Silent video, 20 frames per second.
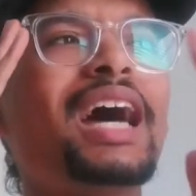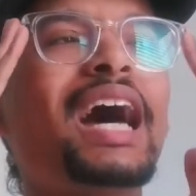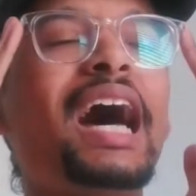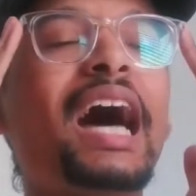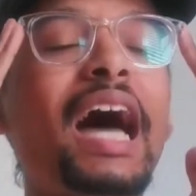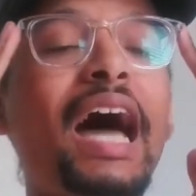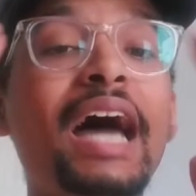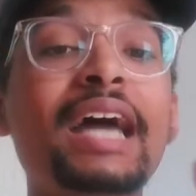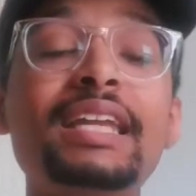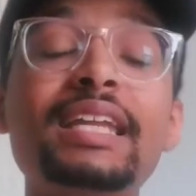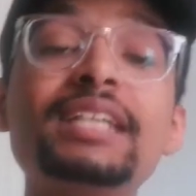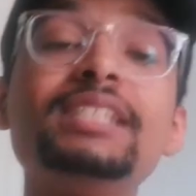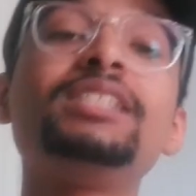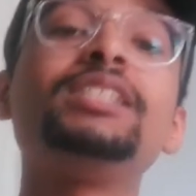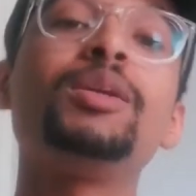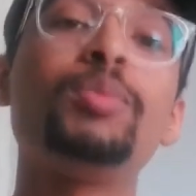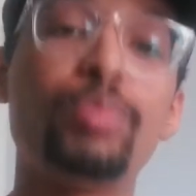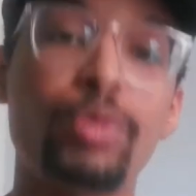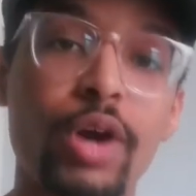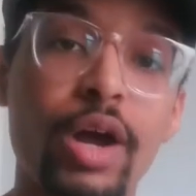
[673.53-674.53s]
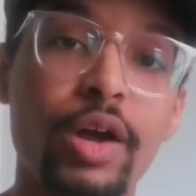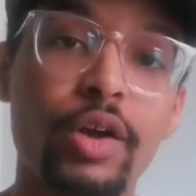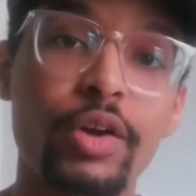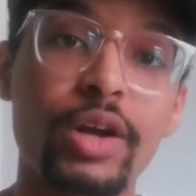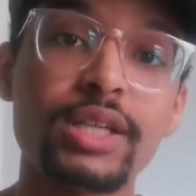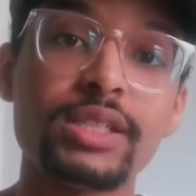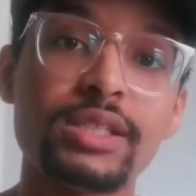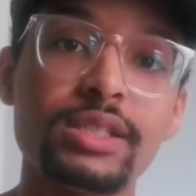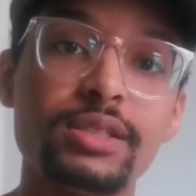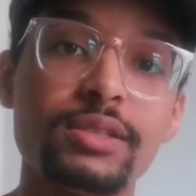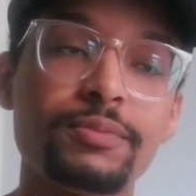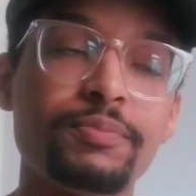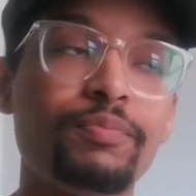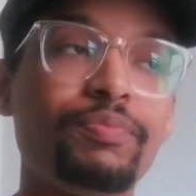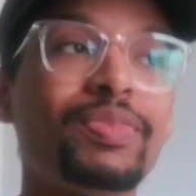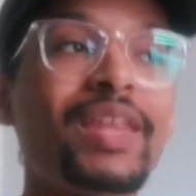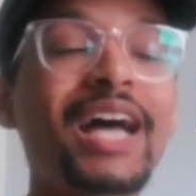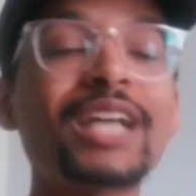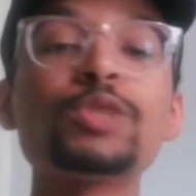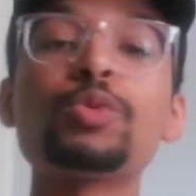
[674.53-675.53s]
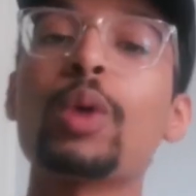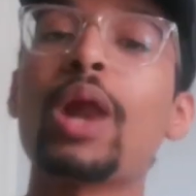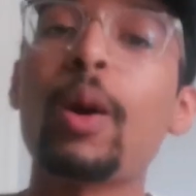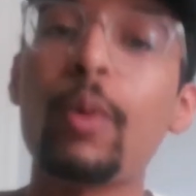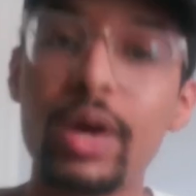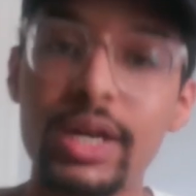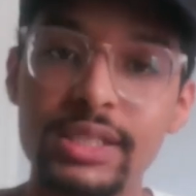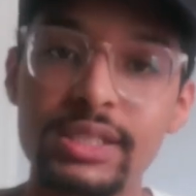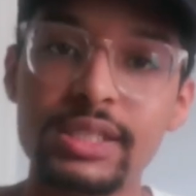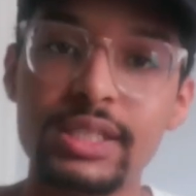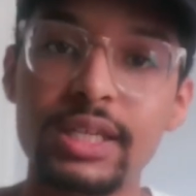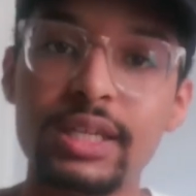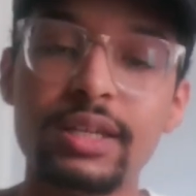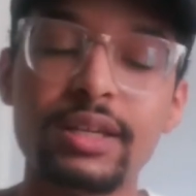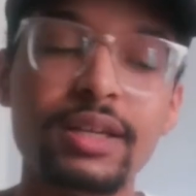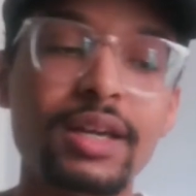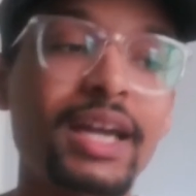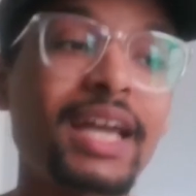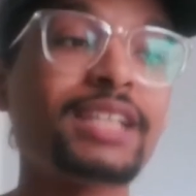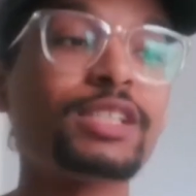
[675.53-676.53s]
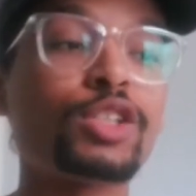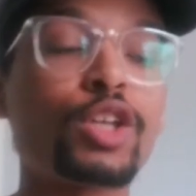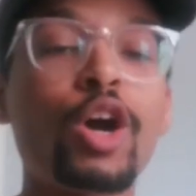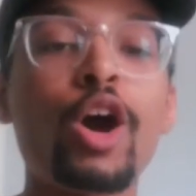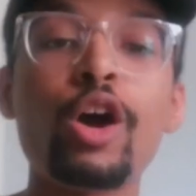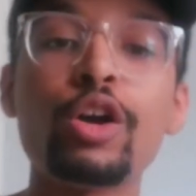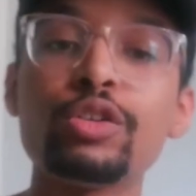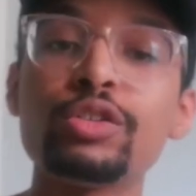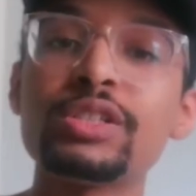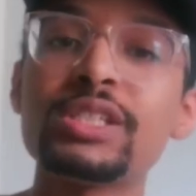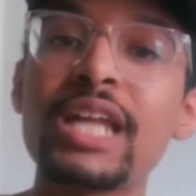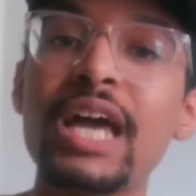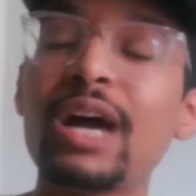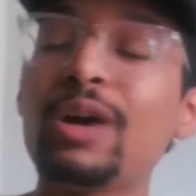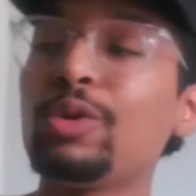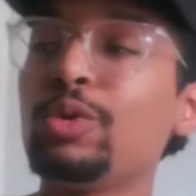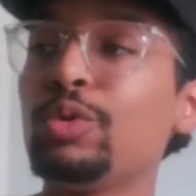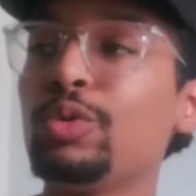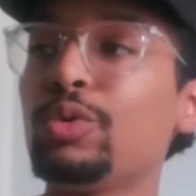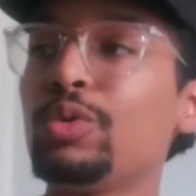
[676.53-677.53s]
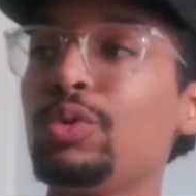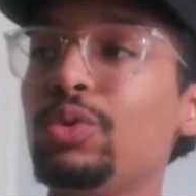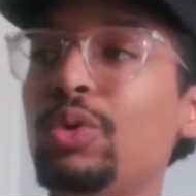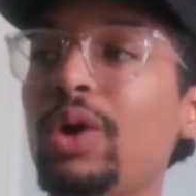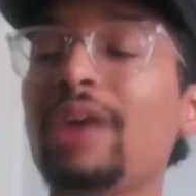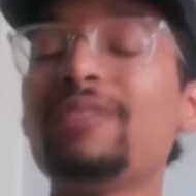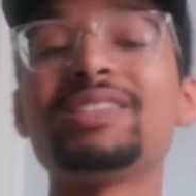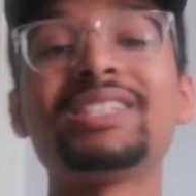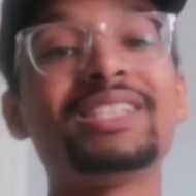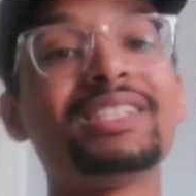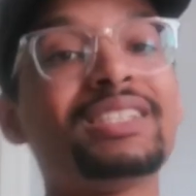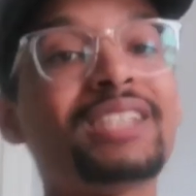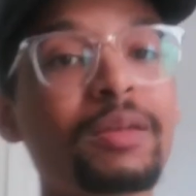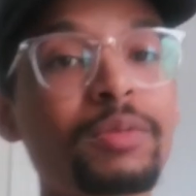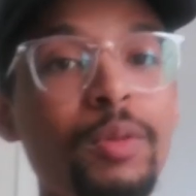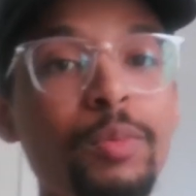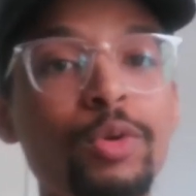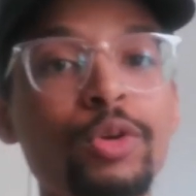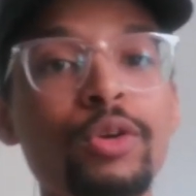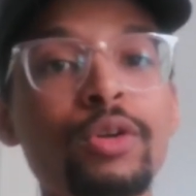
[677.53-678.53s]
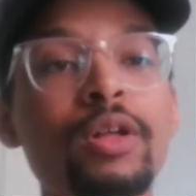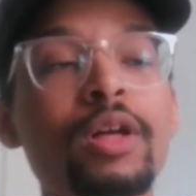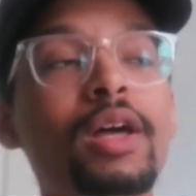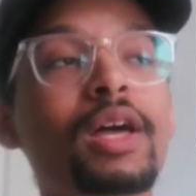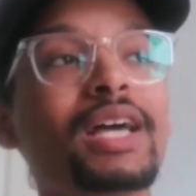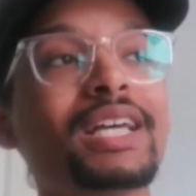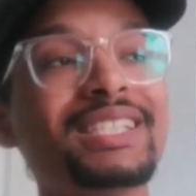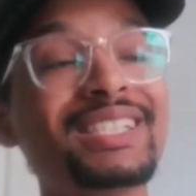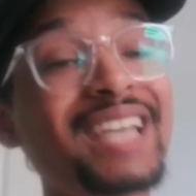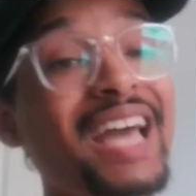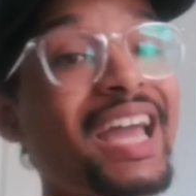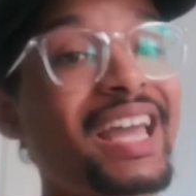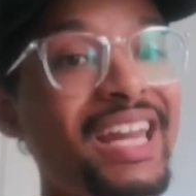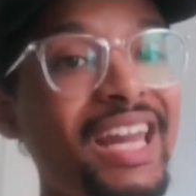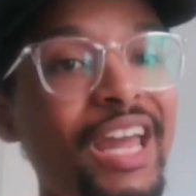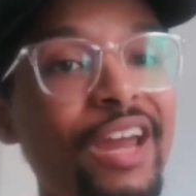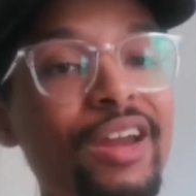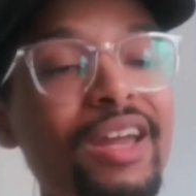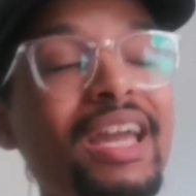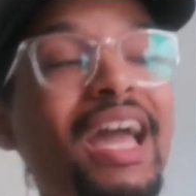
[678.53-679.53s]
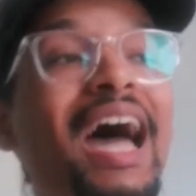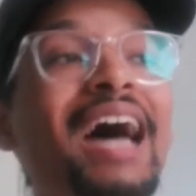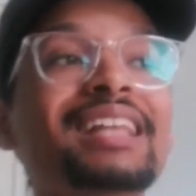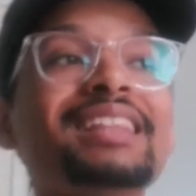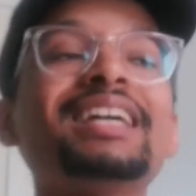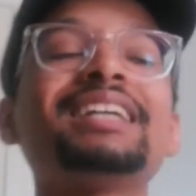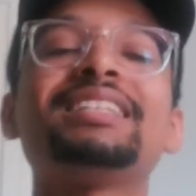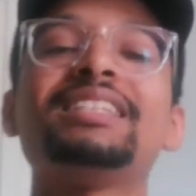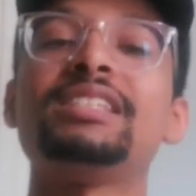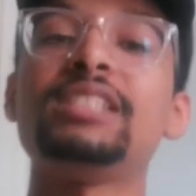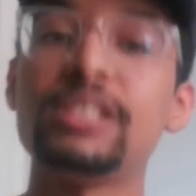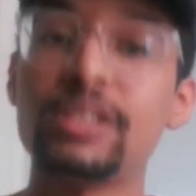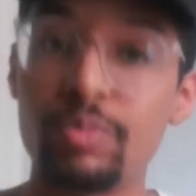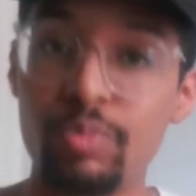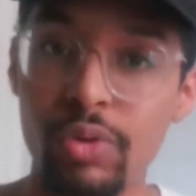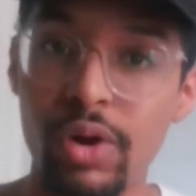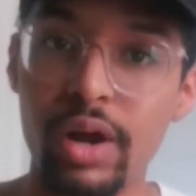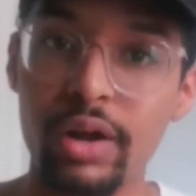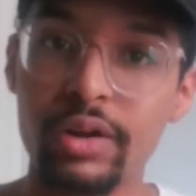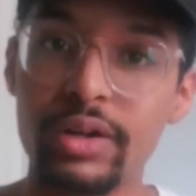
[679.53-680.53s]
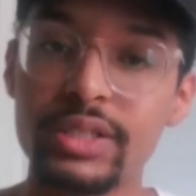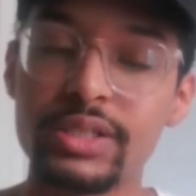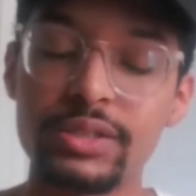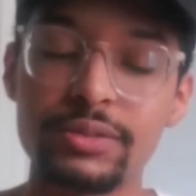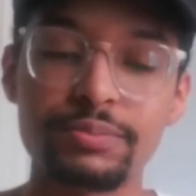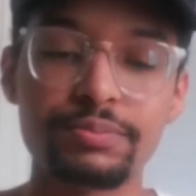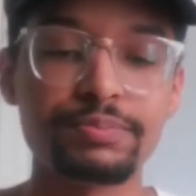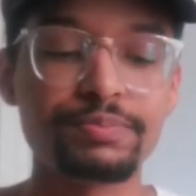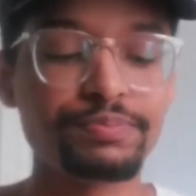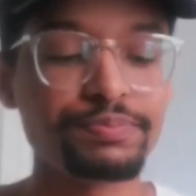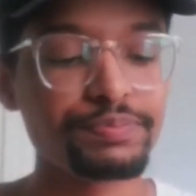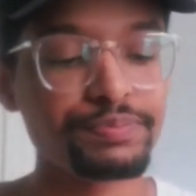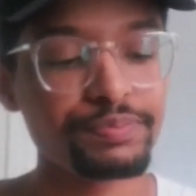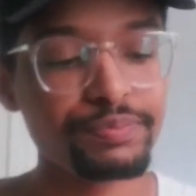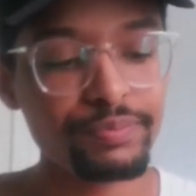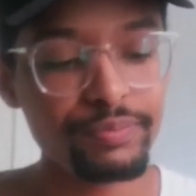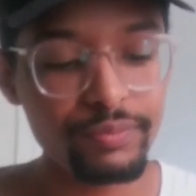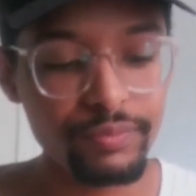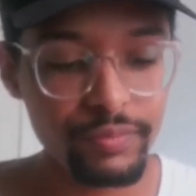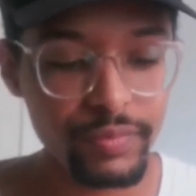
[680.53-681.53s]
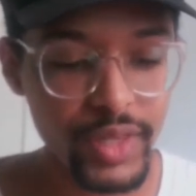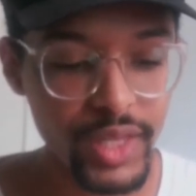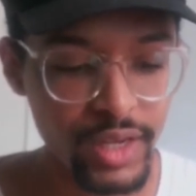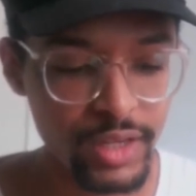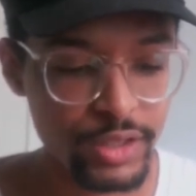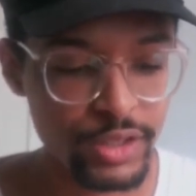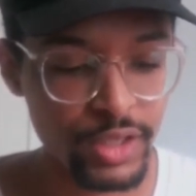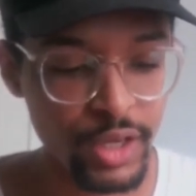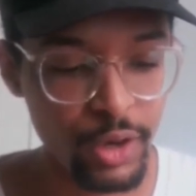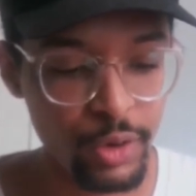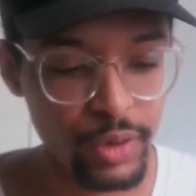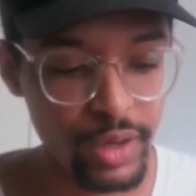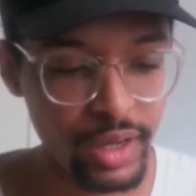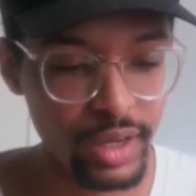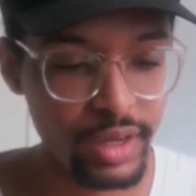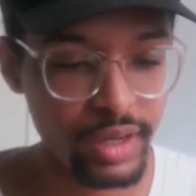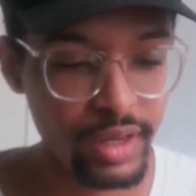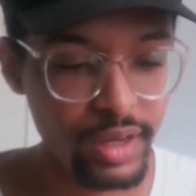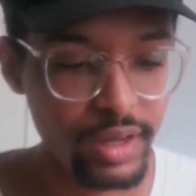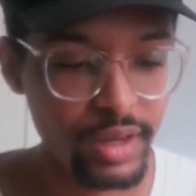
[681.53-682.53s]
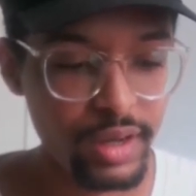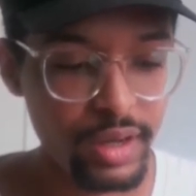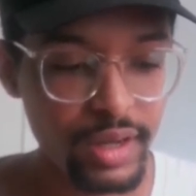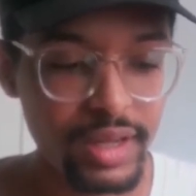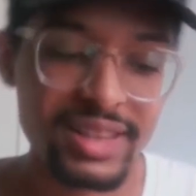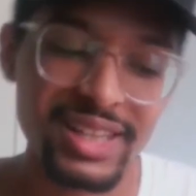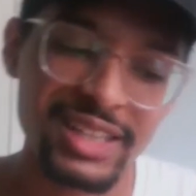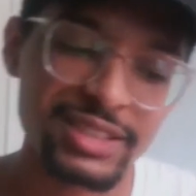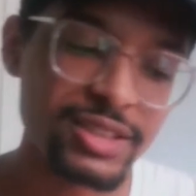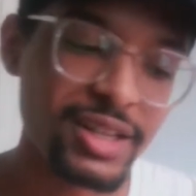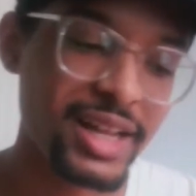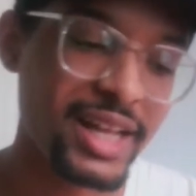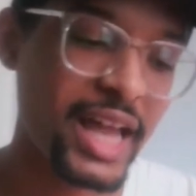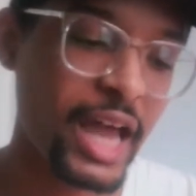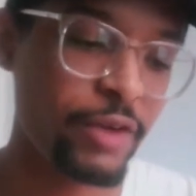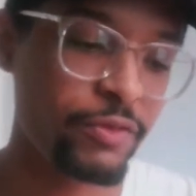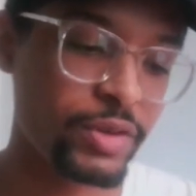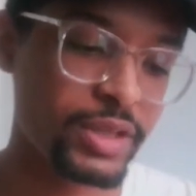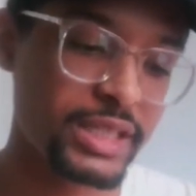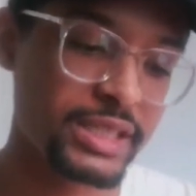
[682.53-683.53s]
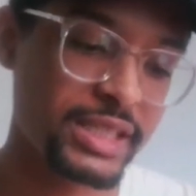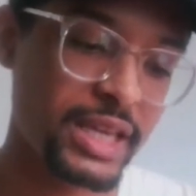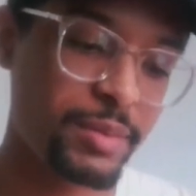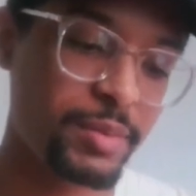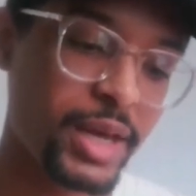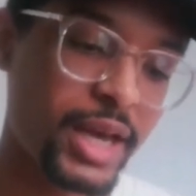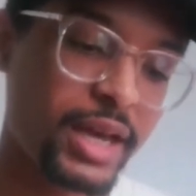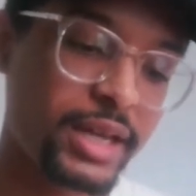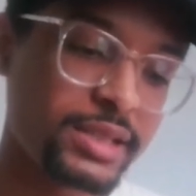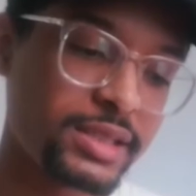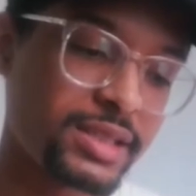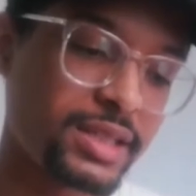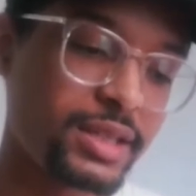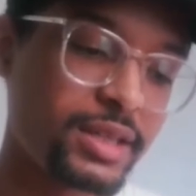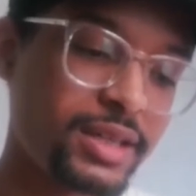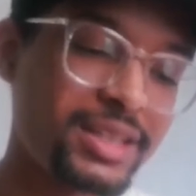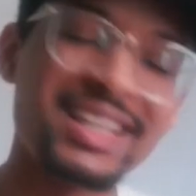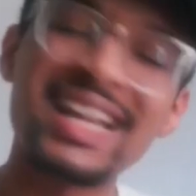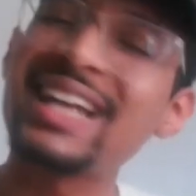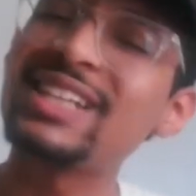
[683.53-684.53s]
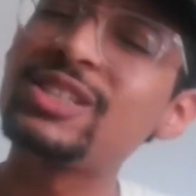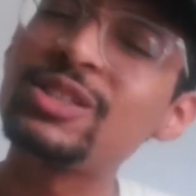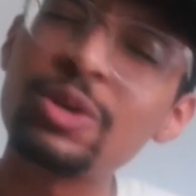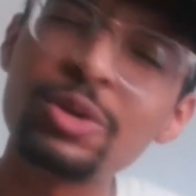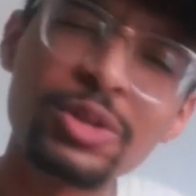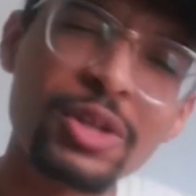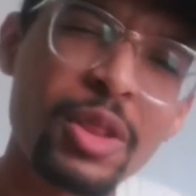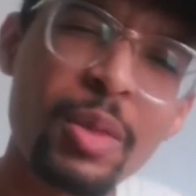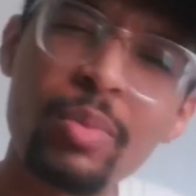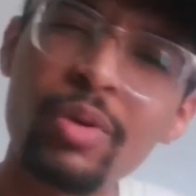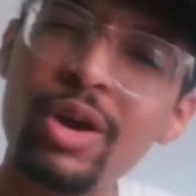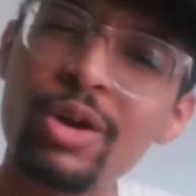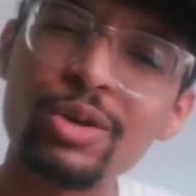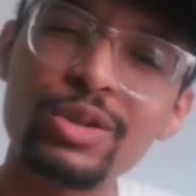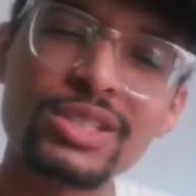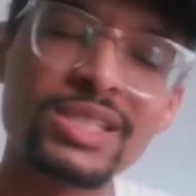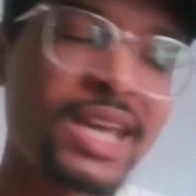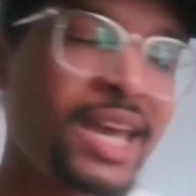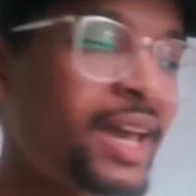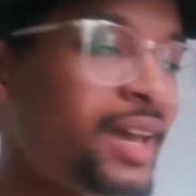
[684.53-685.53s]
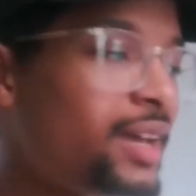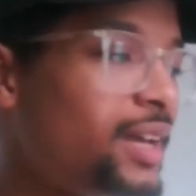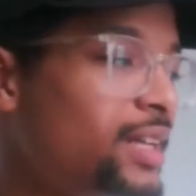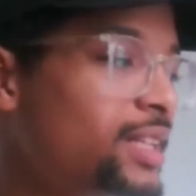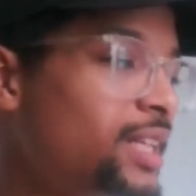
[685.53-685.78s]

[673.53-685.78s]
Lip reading: I did see progress. That's what I want to see. Against the Cardinals now, who have a susceptible secondary, I'd like to see some progress. So that's all I got for this game, guys. Not sold on the Broncos yet.